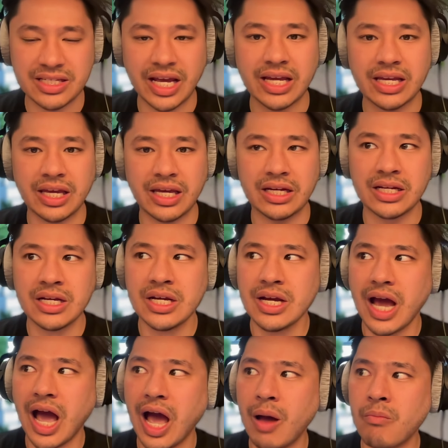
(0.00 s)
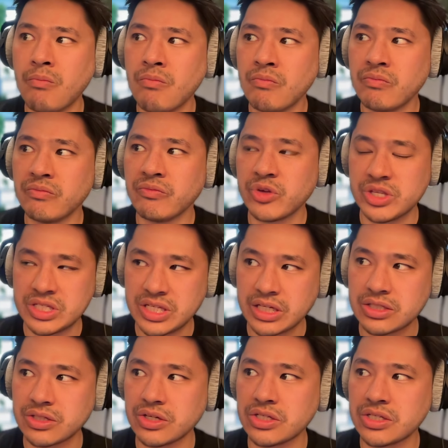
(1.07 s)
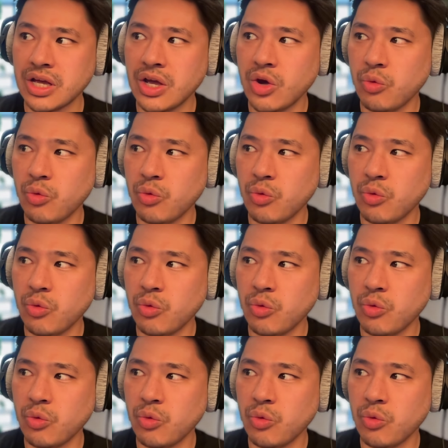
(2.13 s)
decade for the Sixers,